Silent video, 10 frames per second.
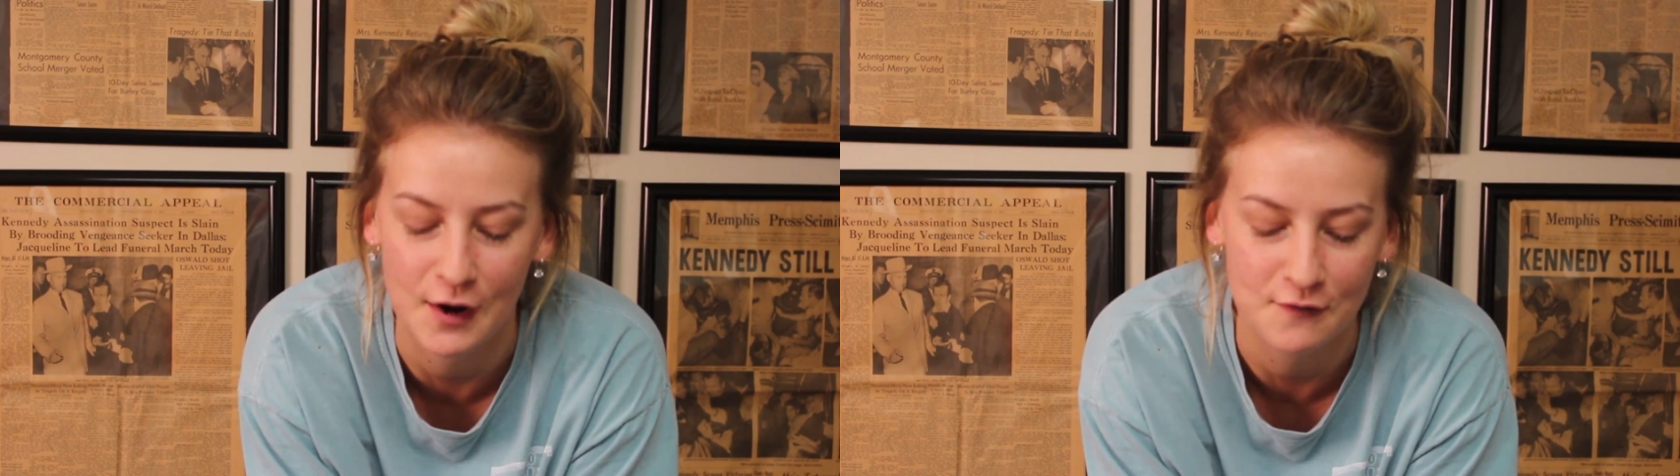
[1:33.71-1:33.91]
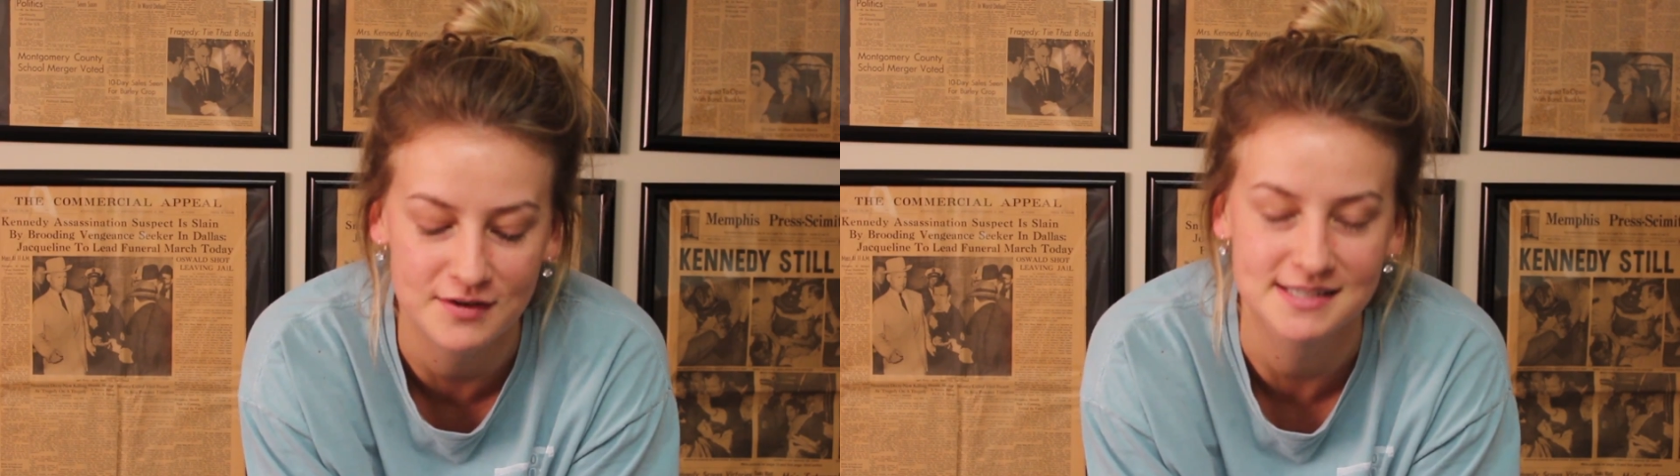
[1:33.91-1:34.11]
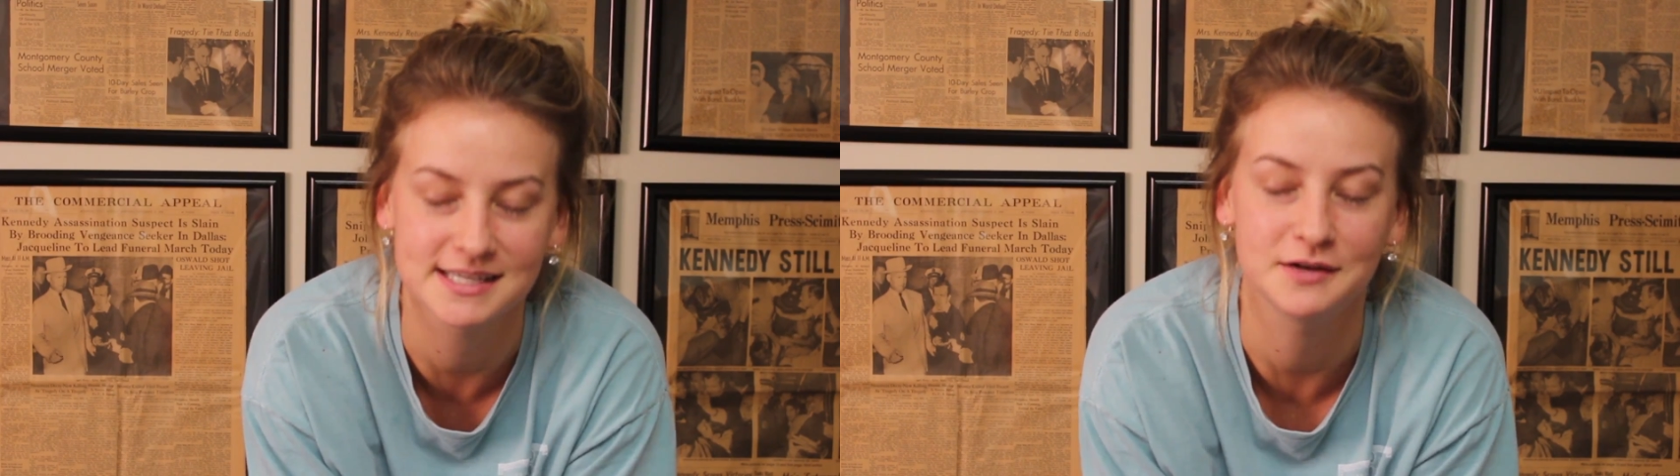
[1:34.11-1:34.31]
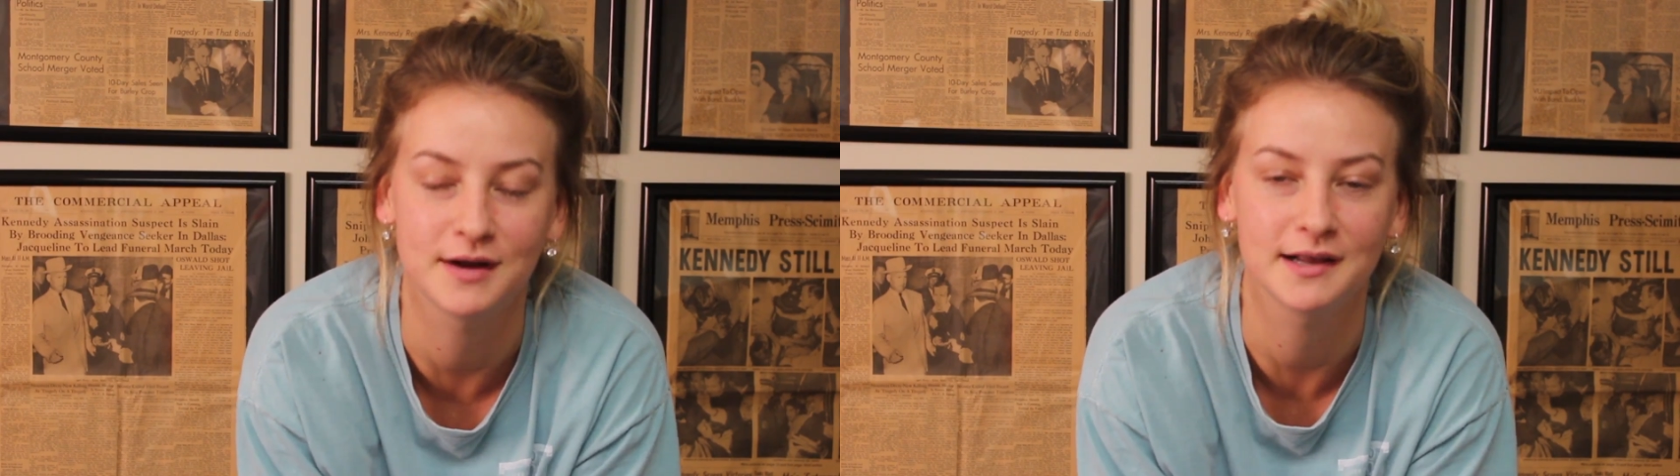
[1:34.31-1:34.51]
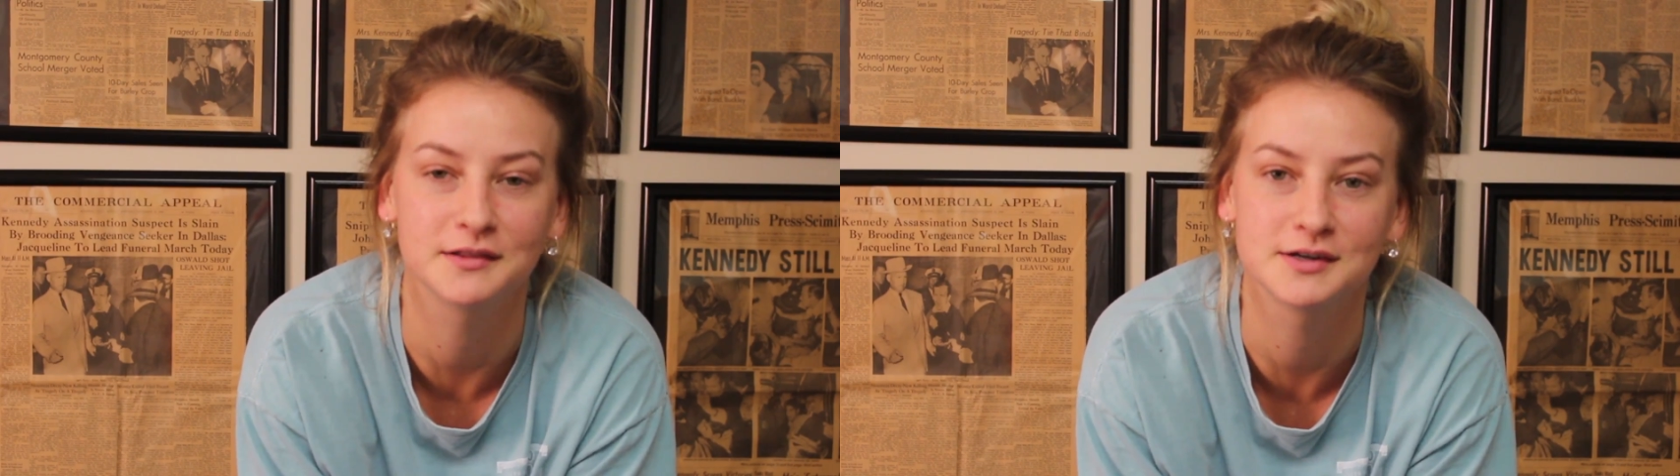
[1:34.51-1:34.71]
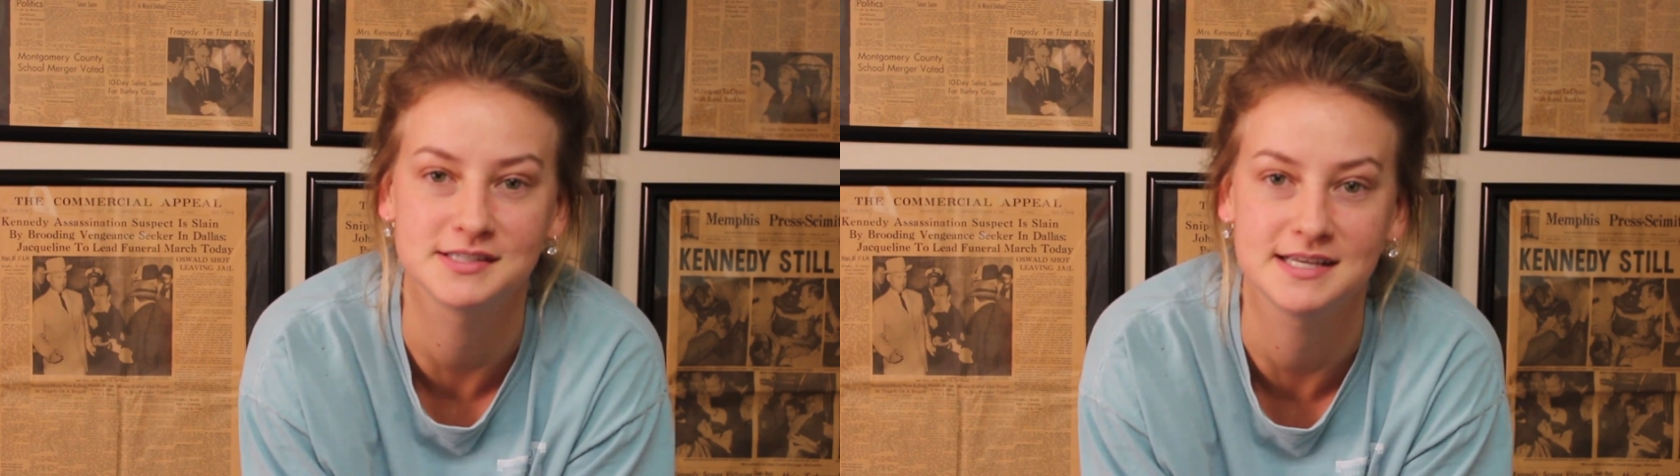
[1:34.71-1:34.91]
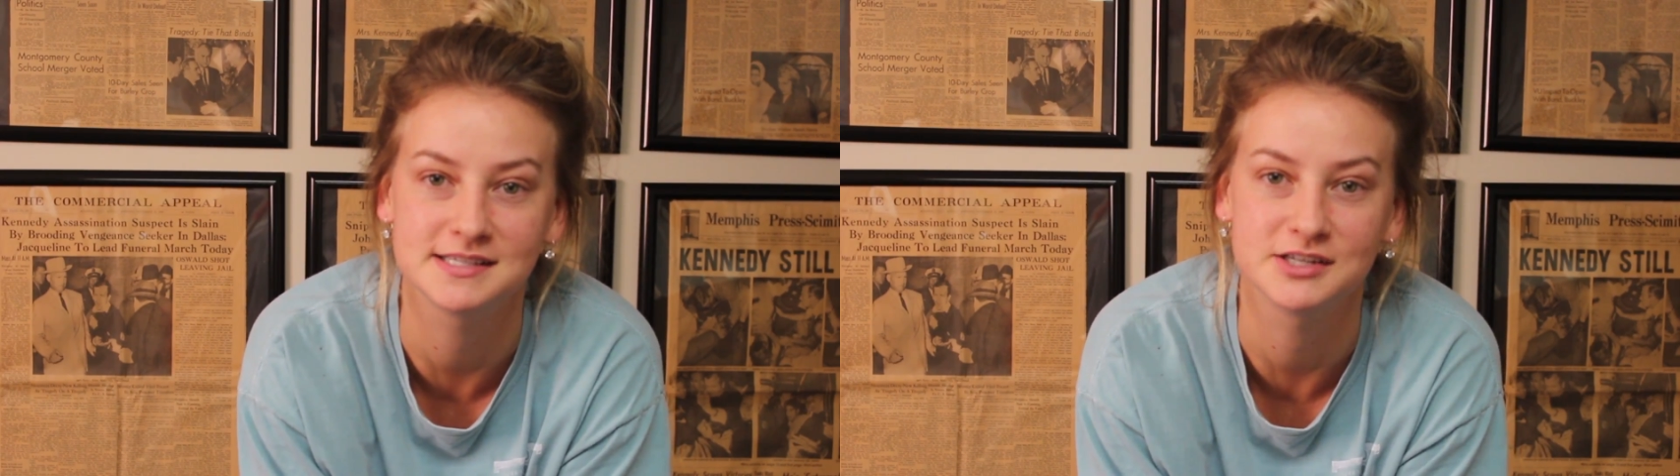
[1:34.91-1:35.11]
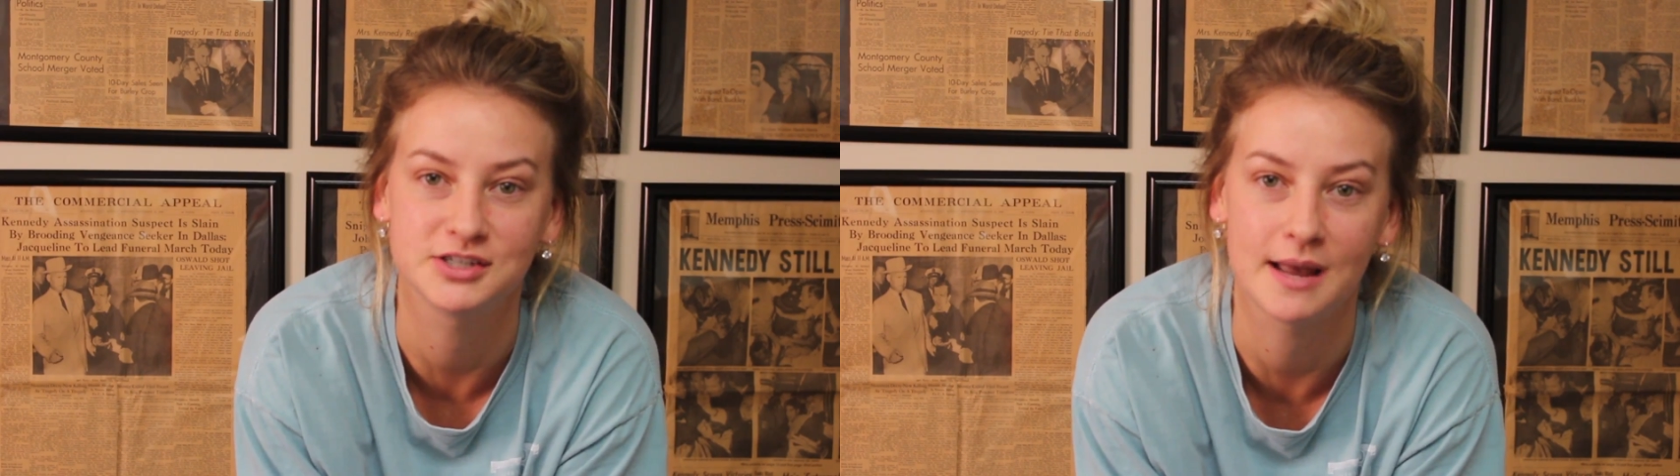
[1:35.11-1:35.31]
OVC regular
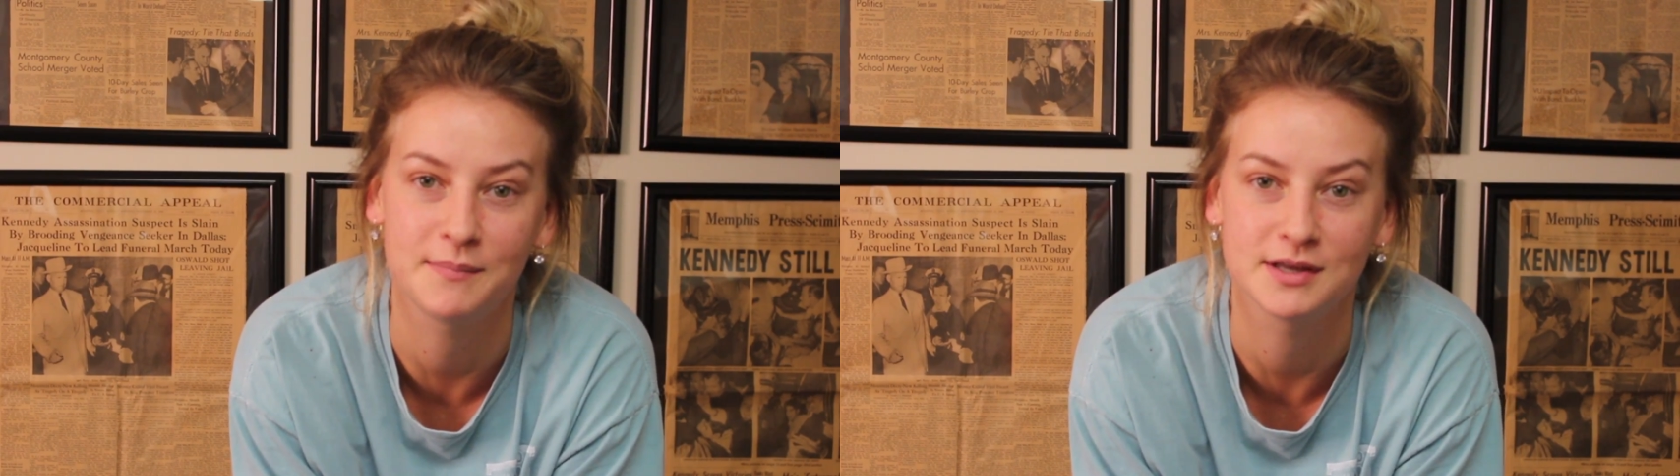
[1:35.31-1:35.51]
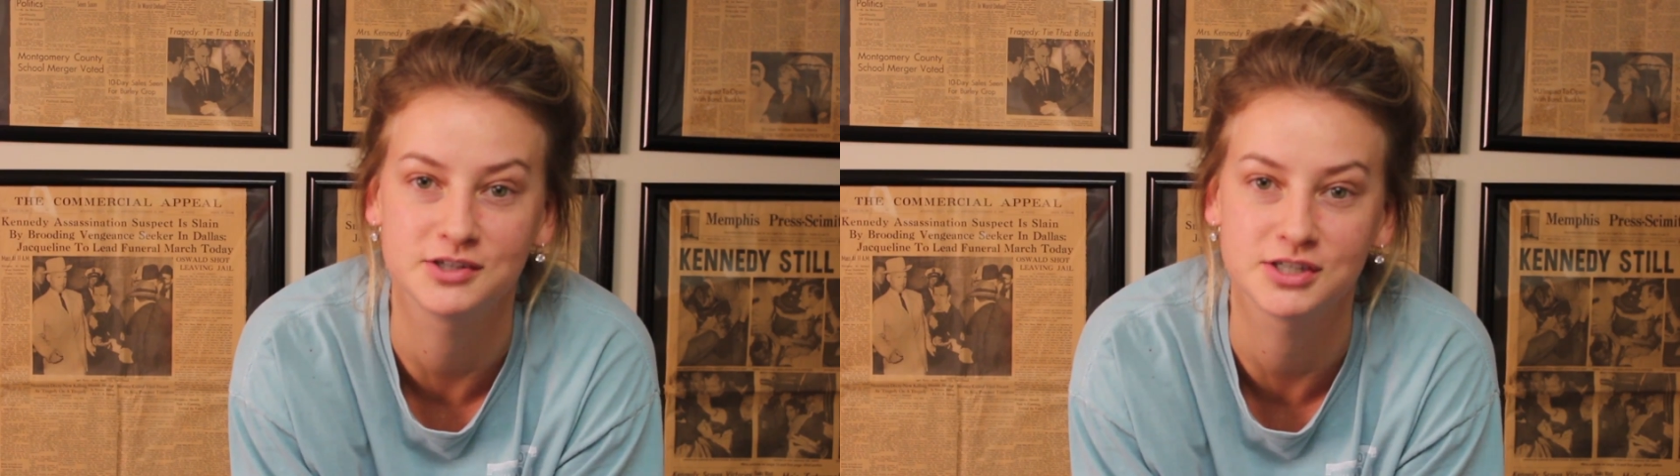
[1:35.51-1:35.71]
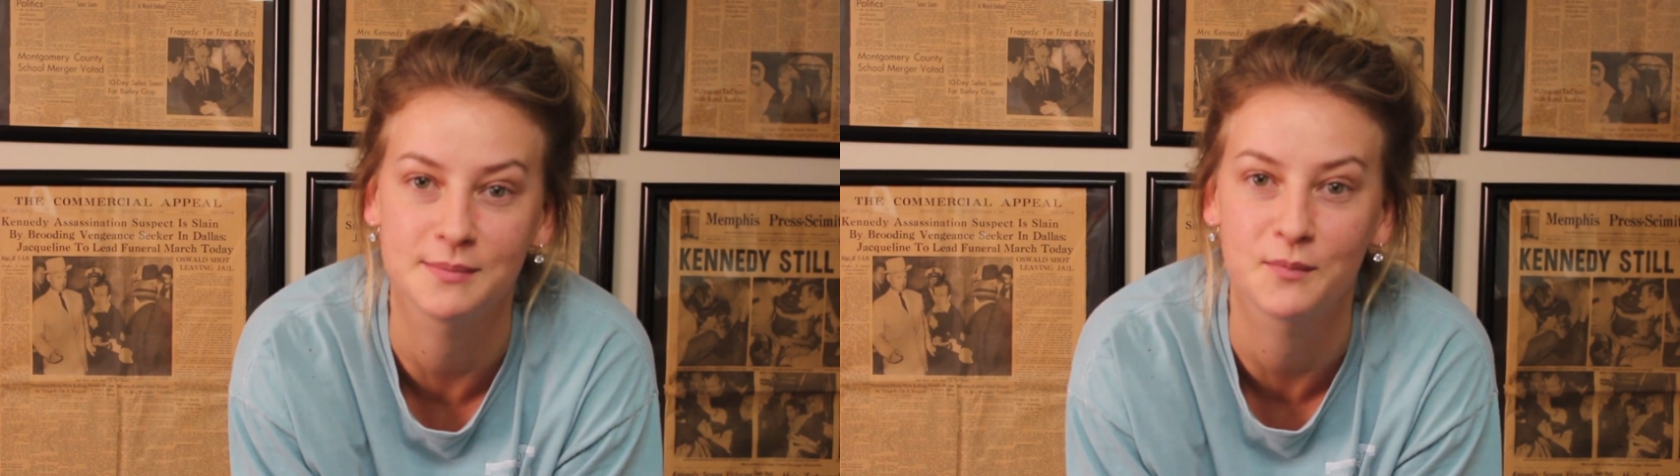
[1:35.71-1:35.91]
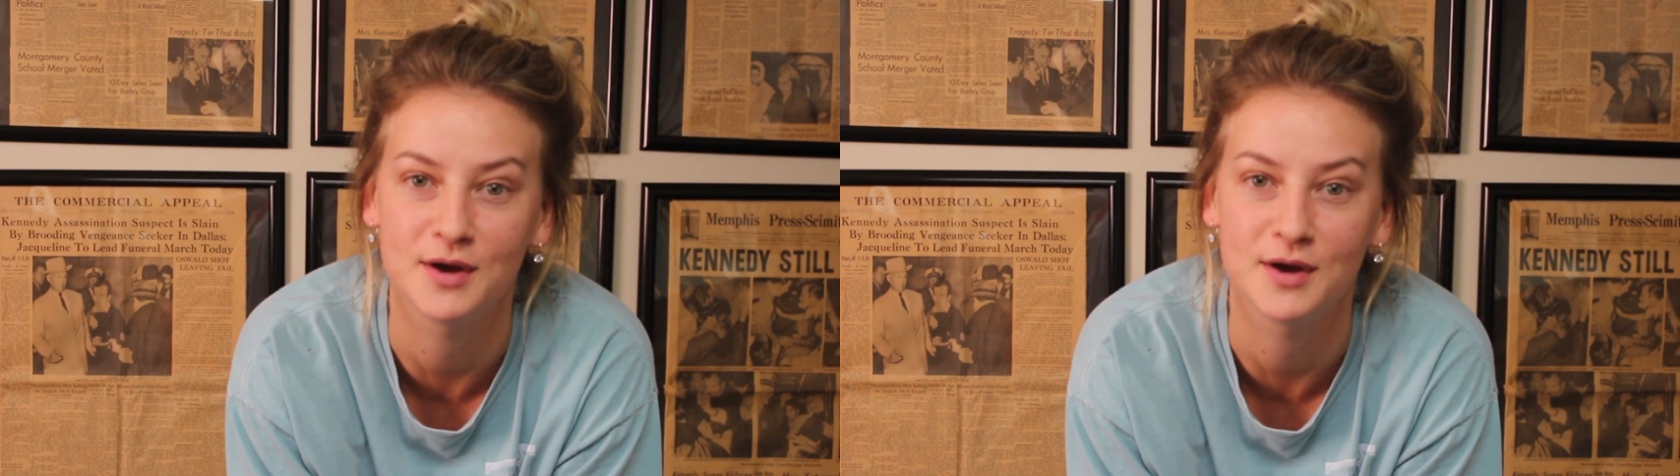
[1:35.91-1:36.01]
season championship